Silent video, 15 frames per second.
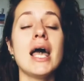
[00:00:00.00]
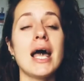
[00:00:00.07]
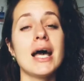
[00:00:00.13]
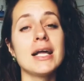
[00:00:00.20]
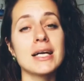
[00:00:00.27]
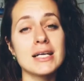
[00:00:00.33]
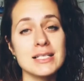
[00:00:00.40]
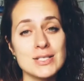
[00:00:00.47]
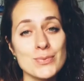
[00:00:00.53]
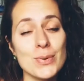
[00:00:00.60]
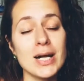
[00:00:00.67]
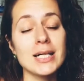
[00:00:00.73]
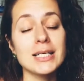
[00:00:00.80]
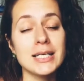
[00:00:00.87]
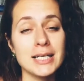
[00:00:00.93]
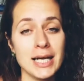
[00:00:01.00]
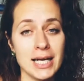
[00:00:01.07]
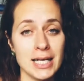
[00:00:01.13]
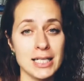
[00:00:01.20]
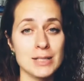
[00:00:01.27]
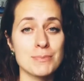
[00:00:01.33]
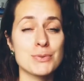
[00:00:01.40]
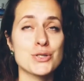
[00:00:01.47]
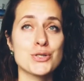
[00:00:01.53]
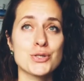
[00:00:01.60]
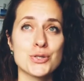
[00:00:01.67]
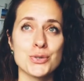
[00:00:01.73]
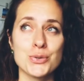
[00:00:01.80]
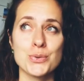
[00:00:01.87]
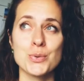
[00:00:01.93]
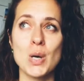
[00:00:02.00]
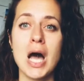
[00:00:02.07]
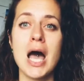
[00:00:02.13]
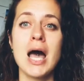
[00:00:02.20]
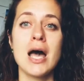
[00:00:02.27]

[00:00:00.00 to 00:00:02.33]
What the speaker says: and as well it helps to